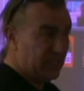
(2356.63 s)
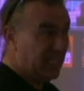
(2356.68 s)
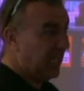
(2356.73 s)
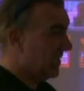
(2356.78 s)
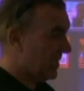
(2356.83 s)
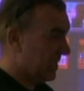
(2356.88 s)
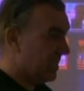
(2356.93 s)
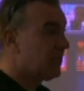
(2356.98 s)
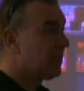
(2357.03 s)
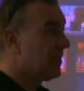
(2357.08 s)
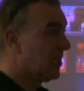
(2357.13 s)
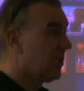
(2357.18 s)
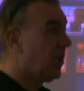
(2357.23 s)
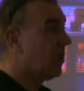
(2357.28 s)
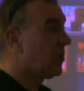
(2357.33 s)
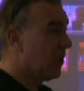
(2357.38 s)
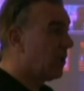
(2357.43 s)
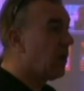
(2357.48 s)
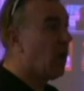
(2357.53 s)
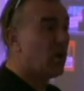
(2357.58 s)
That's
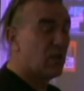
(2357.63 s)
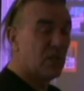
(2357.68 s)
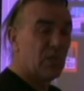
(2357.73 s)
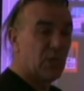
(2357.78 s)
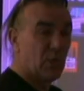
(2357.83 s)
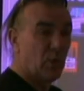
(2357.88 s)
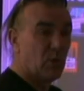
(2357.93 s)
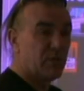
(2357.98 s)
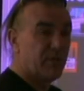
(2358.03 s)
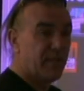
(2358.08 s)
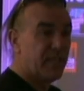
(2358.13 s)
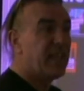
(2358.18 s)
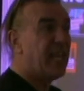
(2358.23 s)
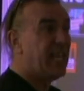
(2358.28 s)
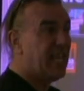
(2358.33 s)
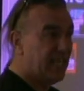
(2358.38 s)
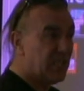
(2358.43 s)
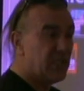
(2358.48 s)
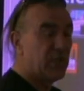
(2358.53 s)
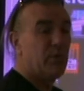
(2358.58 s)
the long and short of it.
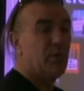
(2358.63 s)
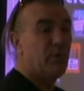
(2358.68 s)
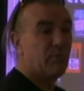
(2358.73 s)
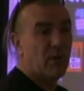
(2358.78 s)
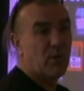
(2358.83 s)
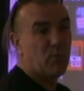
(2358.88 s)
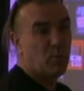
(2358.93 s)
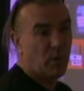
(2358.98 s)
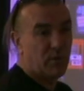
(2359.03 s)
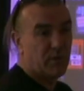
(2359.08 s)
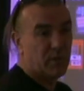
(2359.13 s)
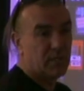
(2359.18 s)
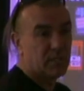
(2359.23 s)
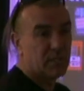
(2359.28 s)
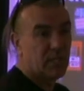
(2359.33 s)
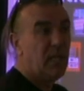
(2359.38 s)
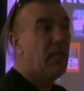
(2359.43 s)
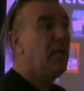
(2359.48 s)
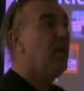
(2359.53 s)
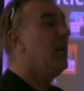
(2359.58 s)
They issue their own
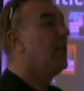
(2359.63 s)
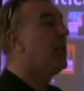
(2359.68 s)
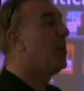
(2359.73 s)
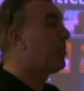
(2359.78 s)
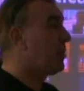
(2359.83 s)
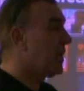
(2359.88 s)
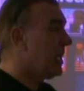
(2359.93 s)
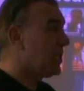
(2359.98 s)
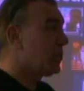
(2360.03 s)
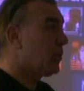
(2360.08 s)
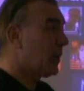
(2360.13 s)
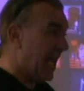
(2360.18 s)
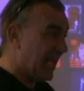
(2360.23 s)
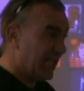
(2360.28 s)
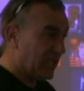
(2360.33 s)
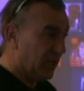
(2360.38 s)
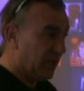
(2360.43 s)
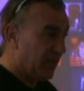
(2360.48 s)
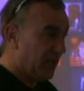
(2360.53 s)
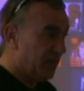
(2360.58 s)
warrants. The police will
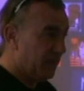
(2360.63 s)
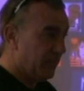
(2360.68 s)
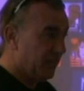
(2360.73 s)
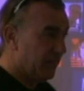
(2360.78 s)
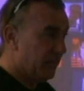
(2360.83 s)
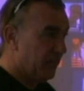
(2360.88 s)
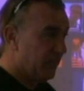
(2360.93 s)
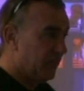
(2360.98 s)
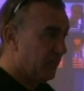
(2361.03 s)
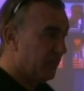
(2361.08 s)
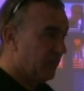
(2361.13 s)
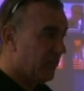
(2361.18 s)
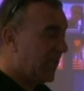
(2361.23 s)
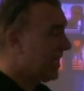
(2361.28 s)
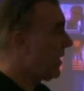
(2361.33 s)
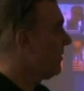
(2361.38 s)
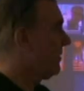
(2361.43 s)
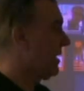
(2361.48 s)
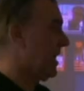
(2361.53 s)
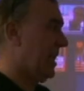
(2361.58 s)
act on them.
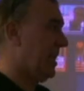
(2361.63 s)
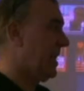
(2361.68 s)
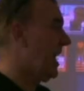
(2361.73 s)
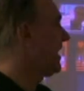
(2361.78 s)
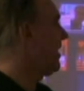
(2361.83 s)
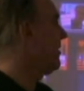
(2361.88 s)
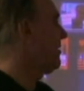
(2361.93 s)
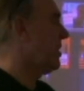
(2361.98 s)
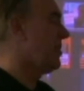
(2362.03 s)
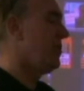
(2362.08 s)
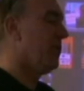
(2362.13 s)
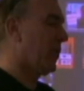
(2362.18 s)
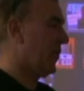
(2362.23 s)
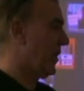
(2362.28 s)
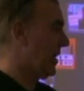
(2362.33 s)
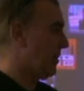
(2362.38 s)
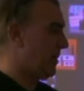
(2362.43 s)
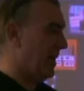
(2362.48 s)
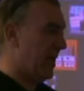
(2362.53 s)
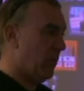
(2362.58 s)
They don't care. They don't know
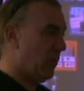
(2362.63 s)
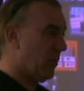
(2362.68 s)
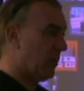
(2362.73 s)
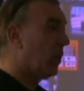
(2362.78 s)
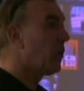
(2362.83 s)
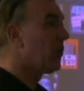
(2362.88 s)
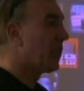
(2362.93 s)
nothing about warrants.